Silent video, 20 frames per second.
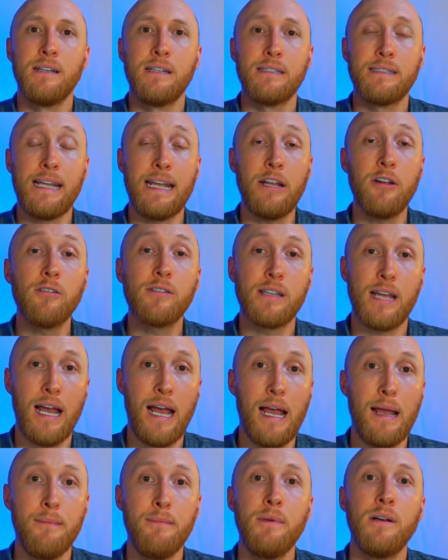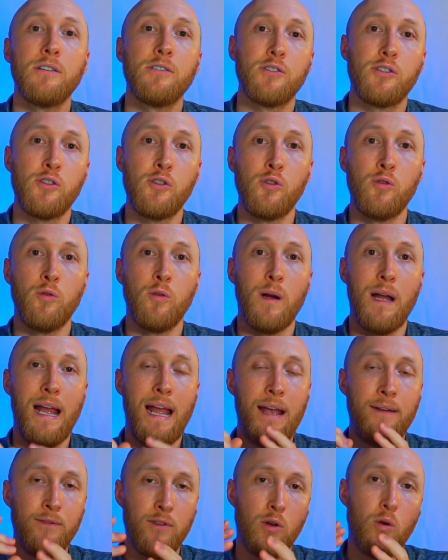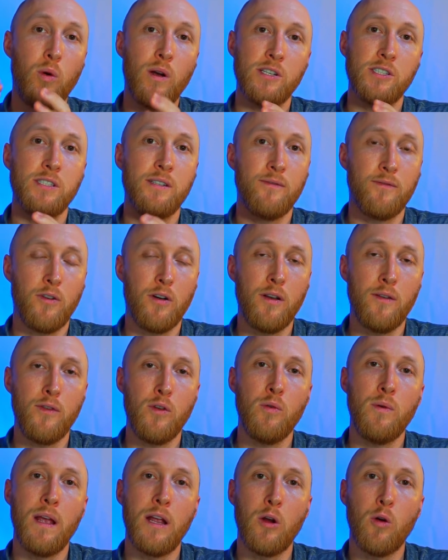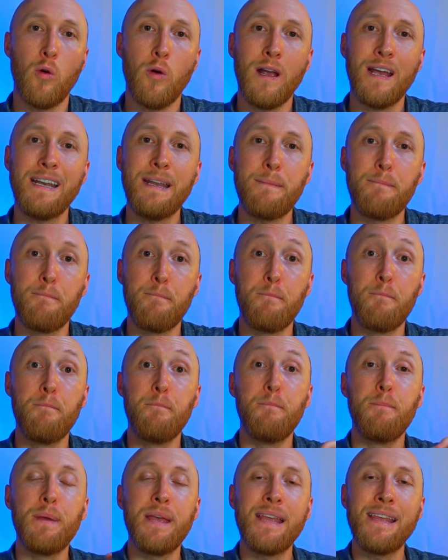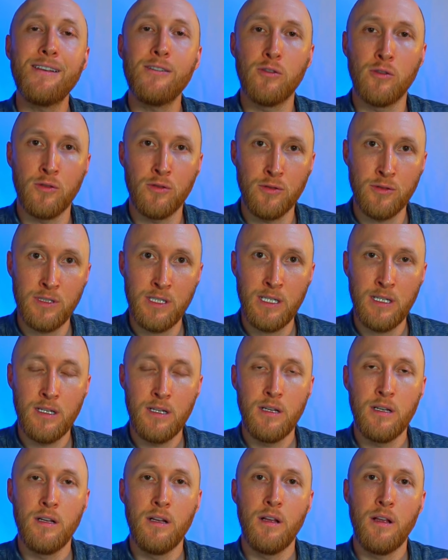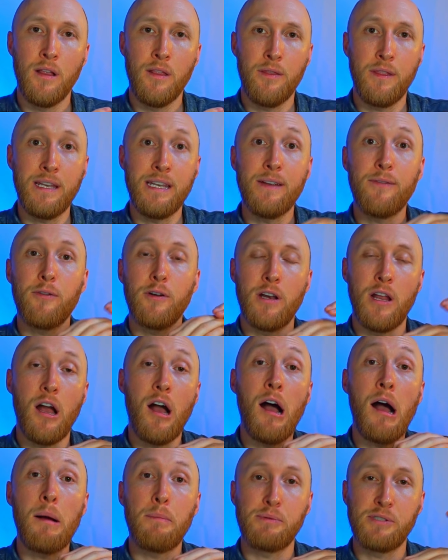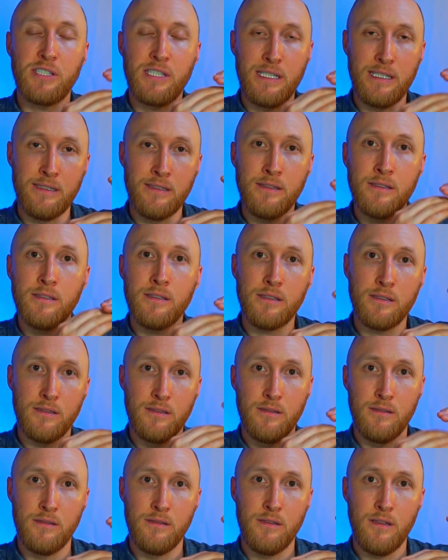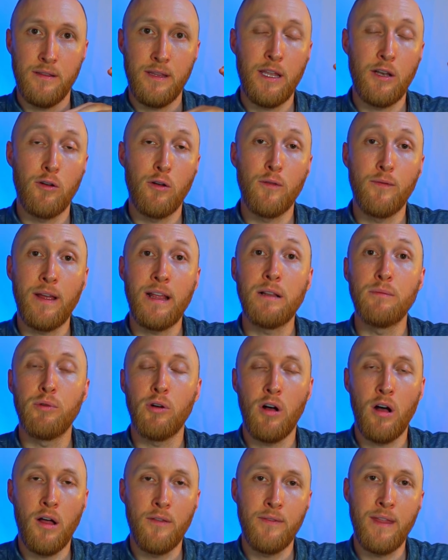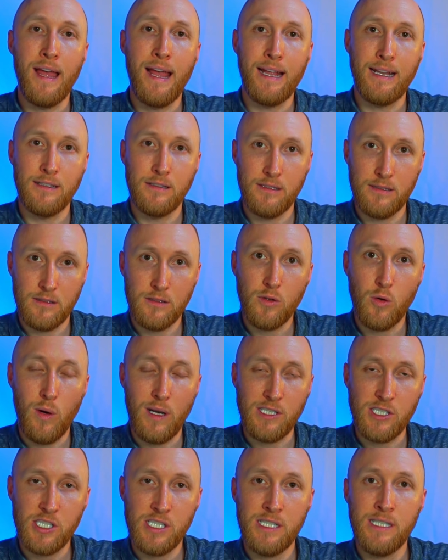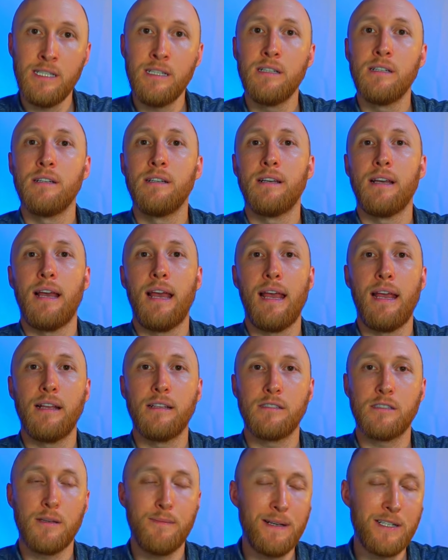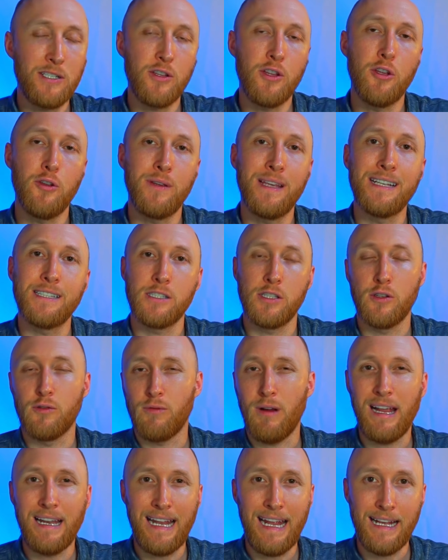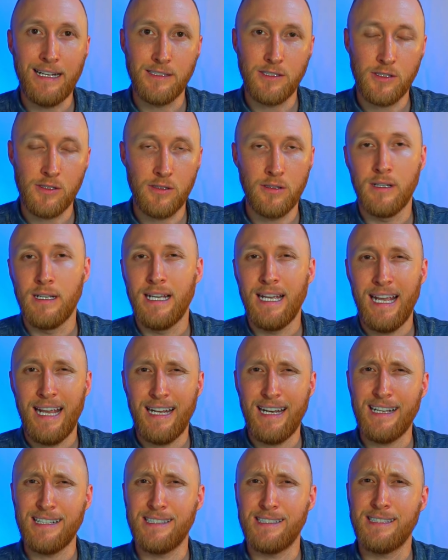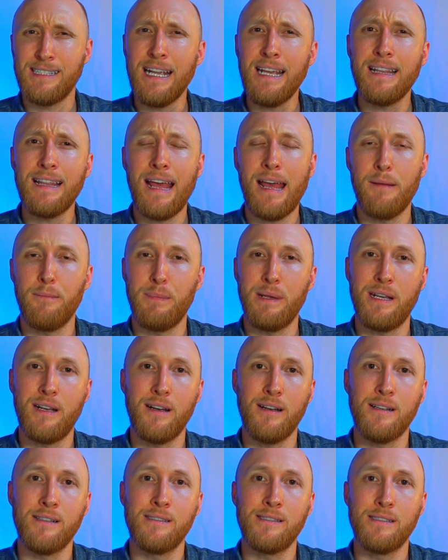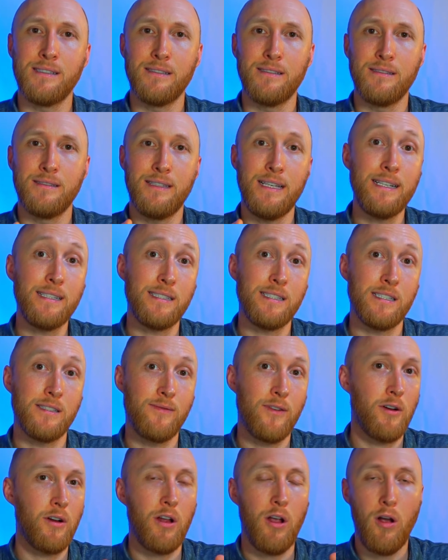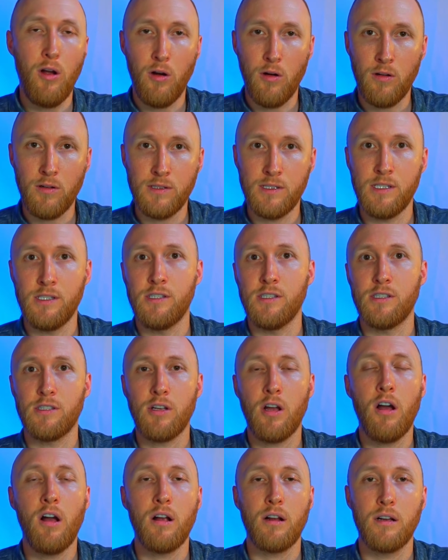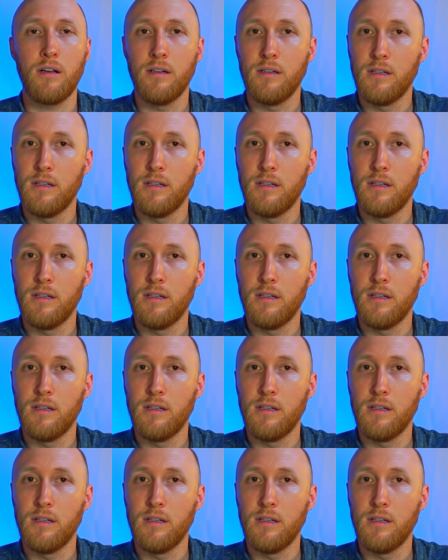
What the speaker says: take your time to have the question in front of you and go ahead and build the different options that are available on that question to make sure that you get to the right answer. And I say that because this is very hard to just talk